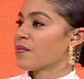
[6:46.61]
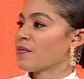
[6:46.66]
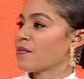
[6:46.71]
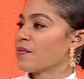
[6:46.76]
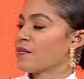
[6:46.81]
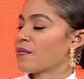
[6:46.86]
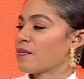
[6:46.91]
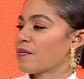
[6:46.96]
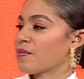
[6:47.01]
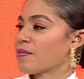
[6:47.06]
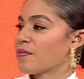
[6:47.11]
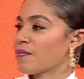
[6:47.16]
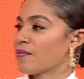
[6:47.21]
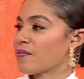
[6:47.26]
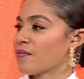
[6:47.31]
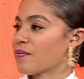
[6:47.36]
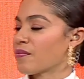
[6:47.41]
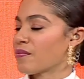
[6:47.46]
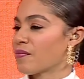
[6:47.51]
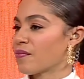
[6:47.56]

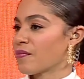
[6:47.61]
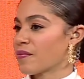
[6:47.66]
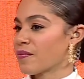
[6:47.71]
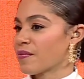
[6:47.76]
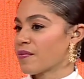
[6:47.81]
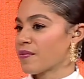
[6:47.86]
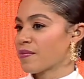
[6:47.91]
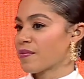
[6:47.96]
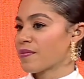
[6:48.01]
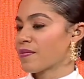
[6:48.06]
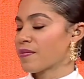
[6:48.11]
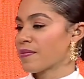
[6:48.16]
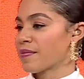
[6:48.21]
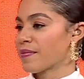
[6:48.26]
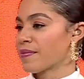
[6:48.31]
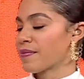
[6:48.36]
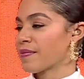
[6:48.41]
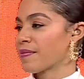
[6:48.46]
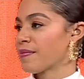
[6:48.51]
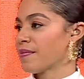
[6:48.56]

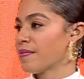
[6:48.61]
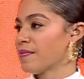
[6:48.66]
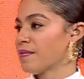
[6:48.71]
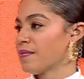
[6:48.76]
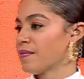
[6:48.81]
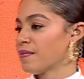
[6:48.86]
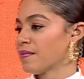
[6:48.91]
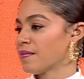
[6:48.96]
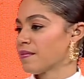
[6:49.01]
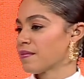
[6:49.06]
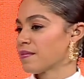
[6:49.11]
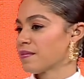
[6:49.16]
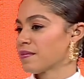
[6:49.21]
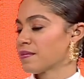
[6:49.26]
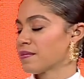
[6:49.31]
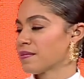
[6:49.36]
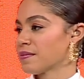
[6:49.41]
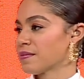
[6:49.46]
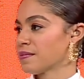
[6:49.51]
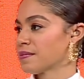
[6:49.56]

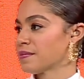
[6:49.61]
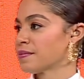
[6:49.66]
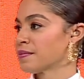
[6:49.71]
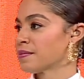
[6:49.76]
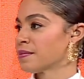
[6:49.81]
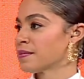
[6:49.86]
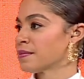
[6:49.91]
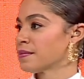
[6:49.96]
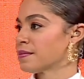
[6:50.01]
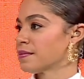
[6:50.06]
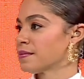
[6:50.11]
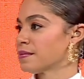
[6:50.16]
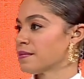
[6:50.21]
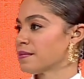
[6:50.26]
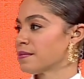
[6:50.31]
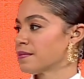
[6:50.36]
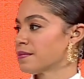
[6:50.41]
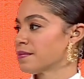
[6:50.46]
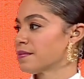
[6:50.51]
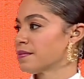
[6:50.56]

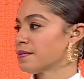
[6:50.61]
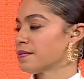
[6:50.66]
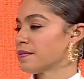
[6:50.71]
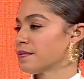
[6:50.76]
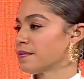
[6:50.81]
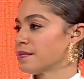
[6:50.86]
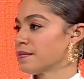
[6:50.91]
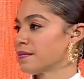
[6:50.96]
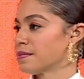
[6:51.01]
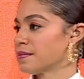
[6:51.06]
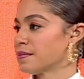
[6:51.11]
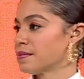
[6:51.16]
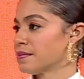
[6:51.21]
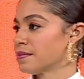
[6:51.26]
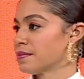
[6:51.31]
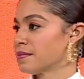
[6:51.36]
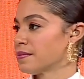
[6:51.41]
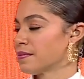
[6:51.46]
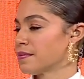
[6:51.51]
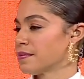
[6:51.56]

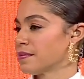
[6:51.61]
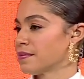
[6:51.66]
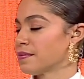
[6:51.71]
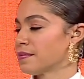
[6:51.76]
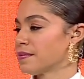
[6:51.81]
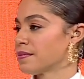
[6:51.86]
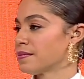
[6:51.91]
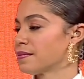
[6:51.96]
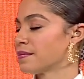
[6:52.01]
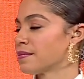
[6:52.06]
[no speech]